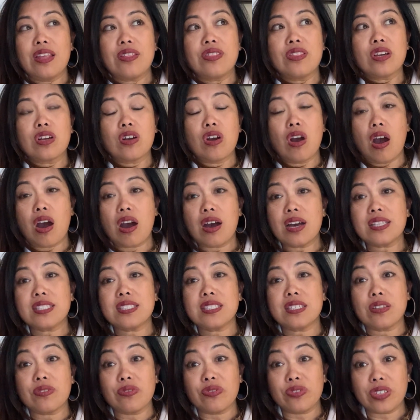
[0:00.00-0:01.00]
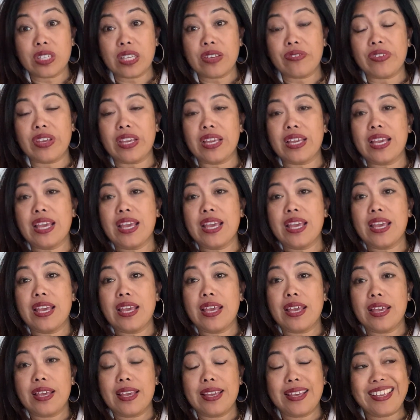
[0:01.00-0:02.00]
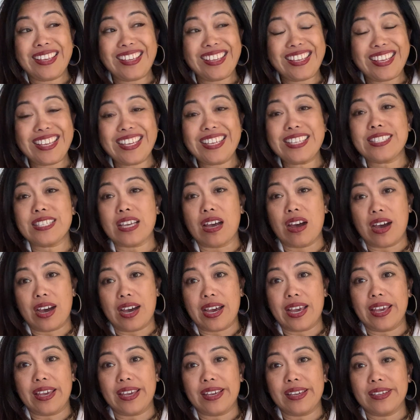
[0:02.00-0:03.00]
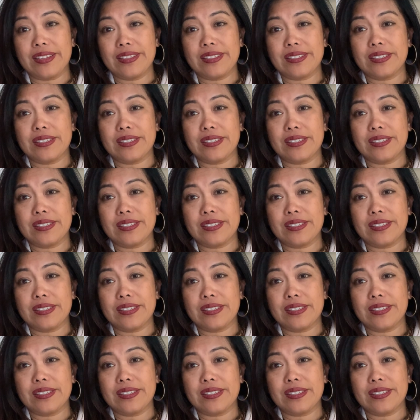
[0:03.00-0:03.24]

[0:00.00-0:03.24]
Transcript: the cost of living is high.